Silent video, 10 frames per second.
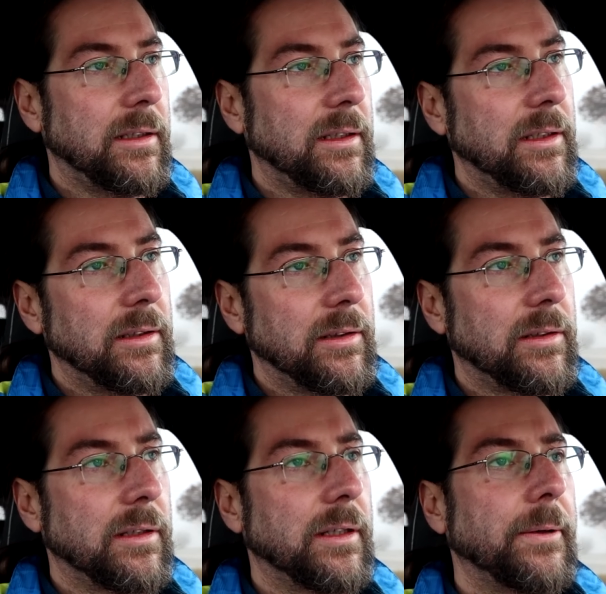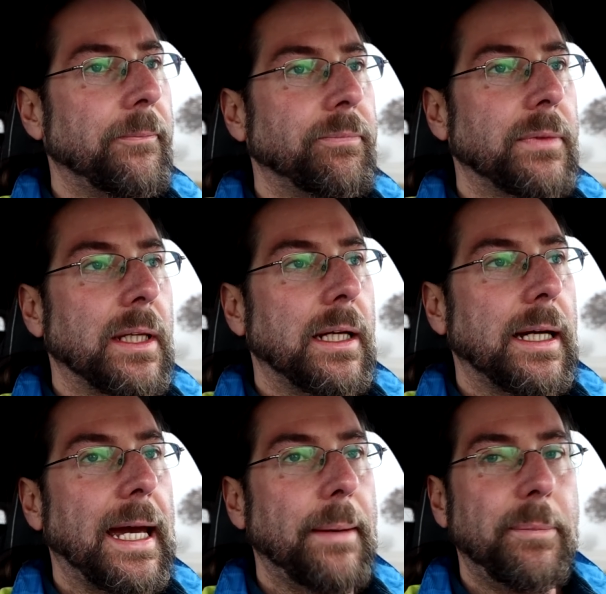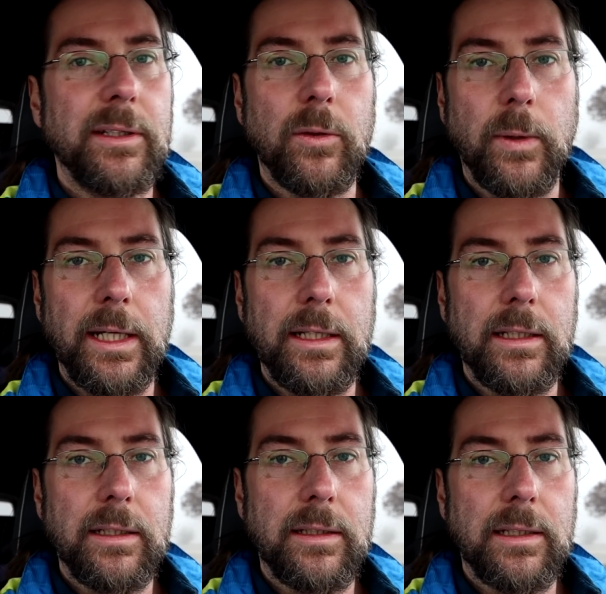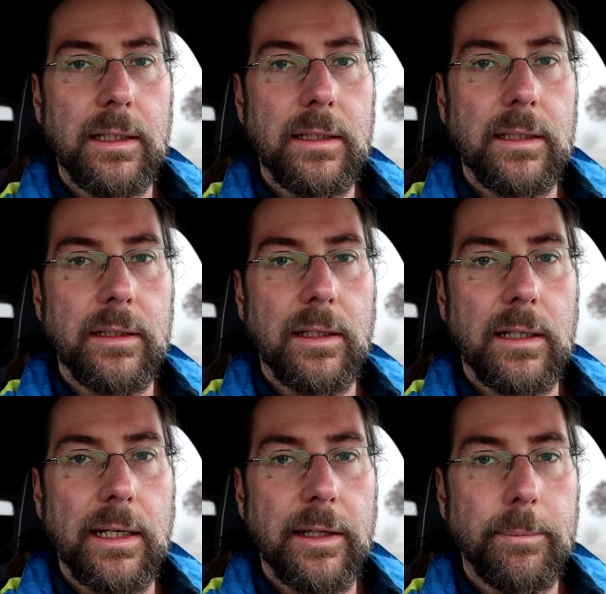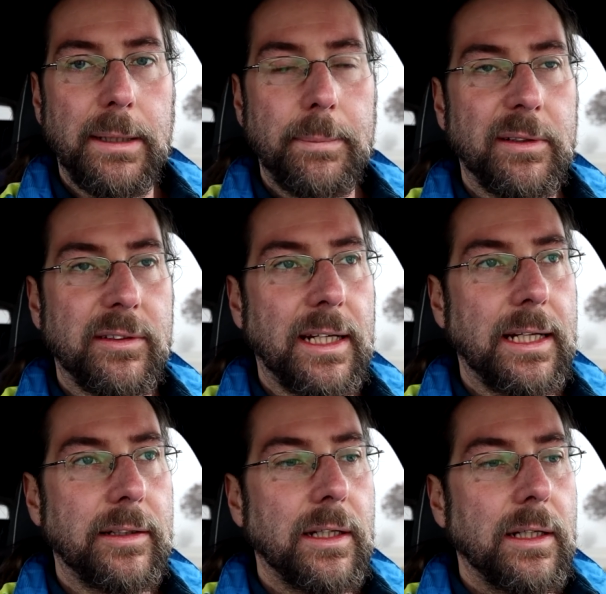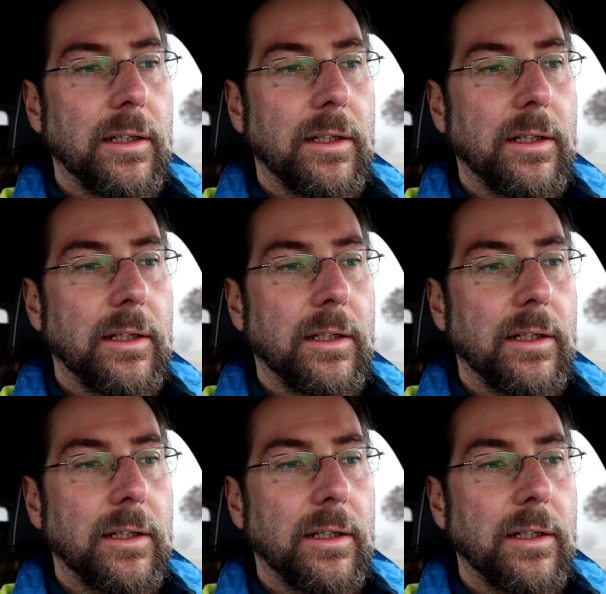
it didn't happen the way that other people said.